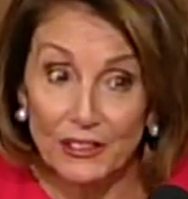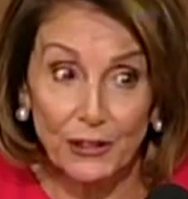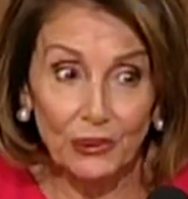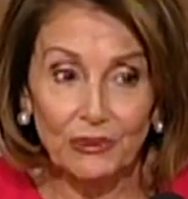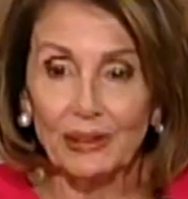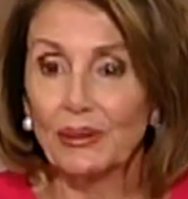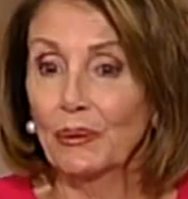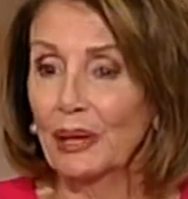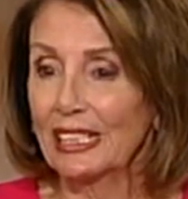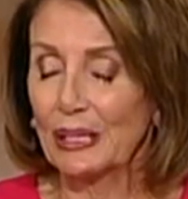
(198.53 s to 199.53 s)
and children
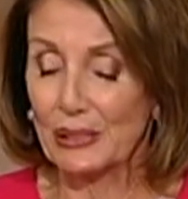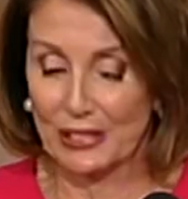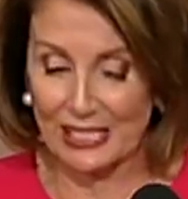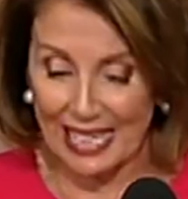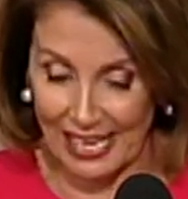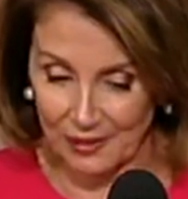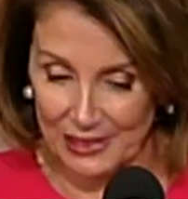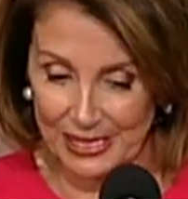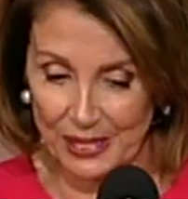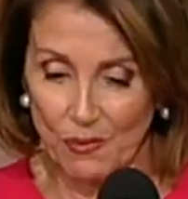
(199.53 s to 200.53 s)
who are here today.
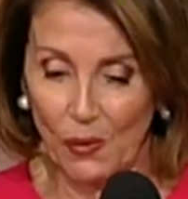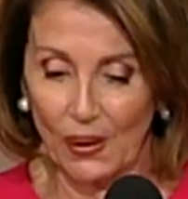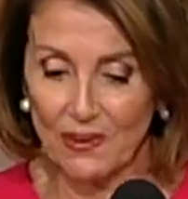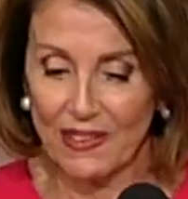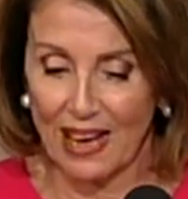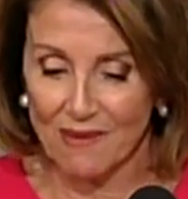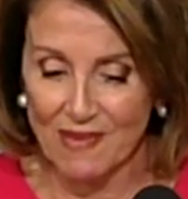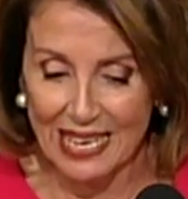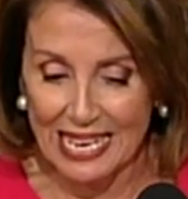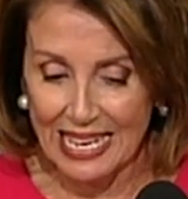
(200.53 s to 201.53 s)
We'll see more of them.